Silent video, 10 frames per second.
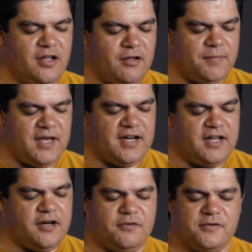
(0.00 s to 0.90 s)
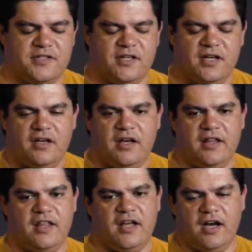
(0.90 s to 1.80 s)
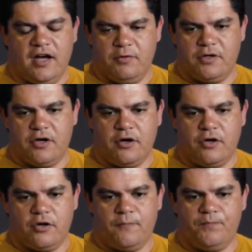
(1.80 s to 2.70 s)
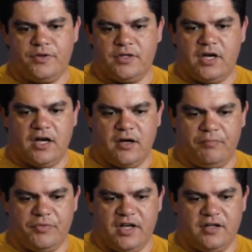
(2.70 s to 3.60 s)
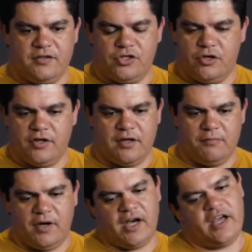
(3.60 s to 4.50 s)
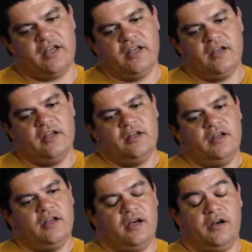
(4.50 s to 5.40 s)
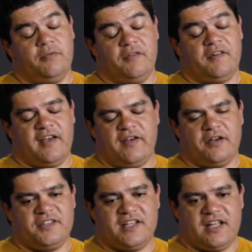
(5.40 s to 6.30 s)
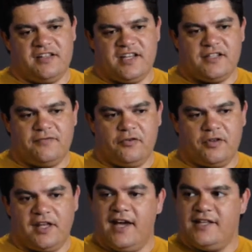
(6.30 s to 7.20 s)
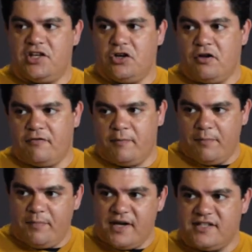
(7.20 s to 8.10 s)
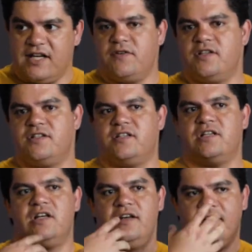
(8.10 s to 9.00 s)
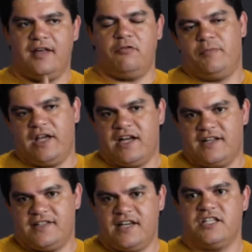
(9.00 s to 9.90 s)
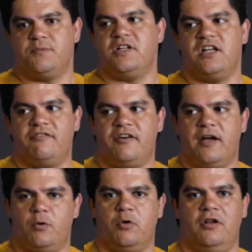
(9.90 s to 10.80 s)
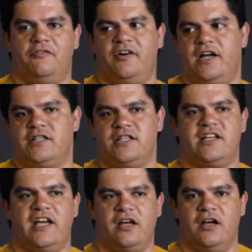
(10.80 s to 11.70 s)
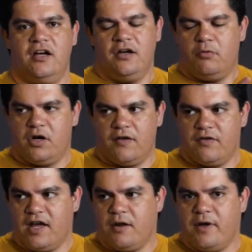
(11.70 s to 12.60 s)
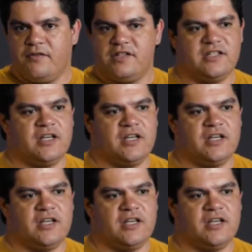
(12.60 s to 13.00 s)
P&Ls, and then I would go and show them my, if I have outstanding debts for the ATO for my BAS statements, they will make an assessment if I am qualified to take whatever that amount is.